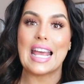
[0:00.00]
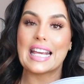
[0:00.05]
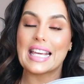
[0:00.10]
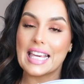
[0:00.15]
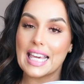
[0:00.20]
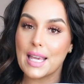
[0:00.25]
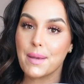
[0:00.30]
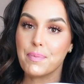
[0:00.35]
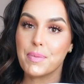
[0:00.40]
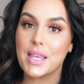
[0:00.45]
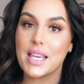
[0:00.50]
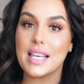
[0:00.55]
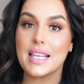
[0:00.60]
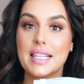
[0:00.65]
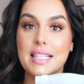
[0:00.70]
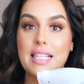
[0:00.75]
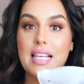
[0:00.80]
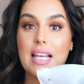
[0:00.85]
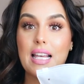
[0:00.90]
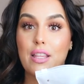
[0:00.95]
Keep
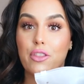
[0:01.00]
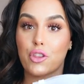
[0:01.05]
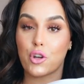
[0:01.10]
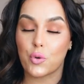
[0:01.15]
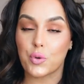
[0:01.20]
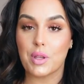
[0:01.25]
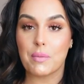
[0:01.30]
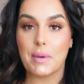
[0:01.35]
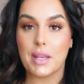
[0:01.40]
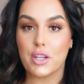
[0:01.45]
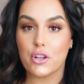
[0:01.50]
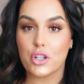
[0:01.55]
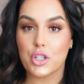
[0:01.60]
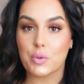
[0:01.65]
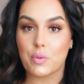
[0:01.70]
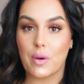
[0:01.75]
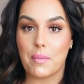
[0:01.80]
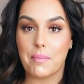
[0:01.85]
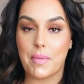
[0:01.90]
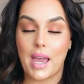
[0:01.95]
these and throw them in your
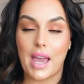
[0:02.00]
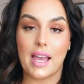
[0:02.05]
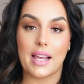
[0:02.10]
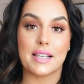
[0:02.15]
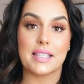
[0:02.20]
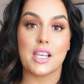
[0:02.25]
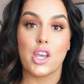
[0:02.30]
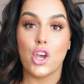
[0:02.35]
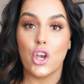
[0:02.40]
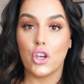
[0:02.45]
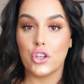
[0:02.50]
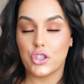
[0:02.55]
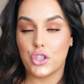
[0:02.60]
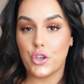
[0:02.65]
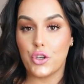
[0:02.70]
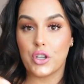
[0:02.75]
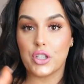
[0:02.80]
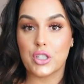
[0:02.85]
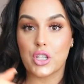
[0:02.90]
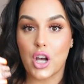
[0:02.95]
swim bags so
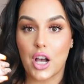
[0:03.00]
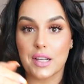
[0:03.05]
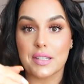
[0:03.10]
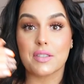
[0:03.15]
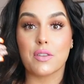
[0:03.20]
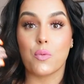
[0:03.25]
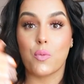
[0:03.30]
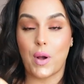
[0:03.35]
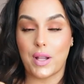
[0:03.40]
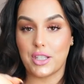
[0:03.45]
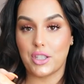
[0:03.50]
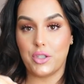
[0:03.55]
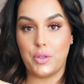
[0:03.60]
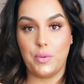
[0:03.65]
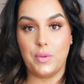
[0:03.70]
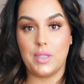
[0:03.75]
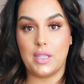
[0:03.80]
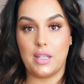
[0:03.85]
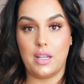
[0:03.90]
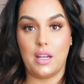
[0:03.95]
you can toss the
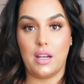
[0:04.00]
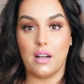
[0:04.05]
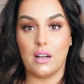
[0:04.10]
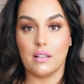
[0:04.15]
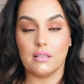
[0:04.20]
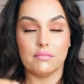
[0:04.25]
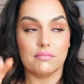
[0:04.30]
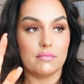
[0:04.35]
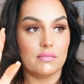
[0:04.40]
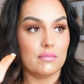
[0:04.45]
wetsuits in here